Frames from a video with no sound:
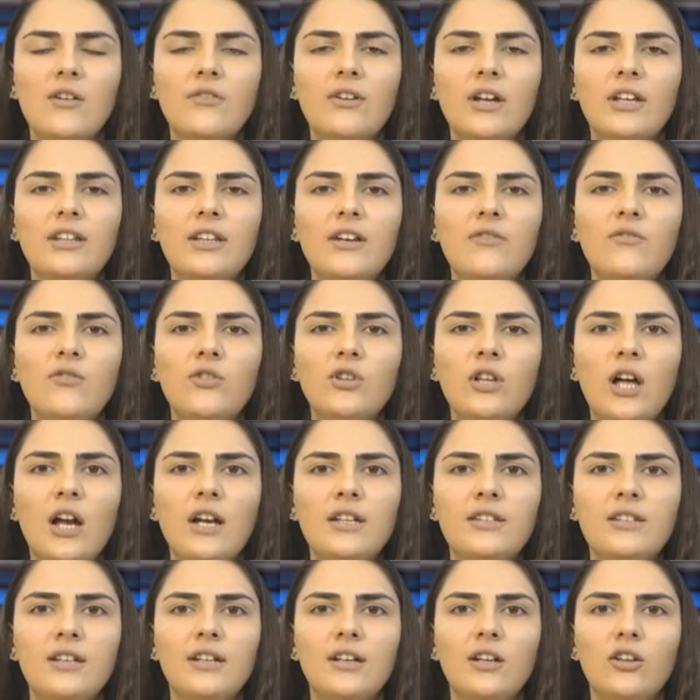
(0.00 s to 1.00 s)
Read the full
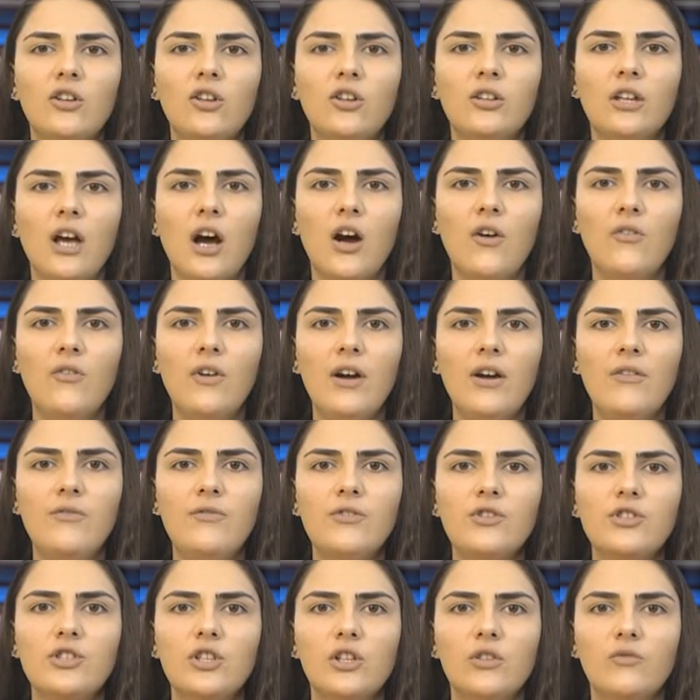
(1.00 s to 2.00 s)
article on our
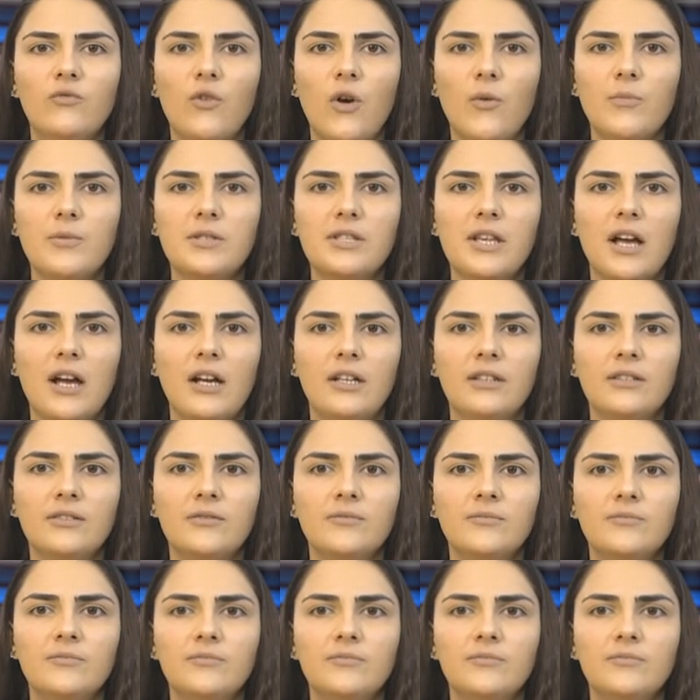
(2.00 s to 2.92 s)
official website.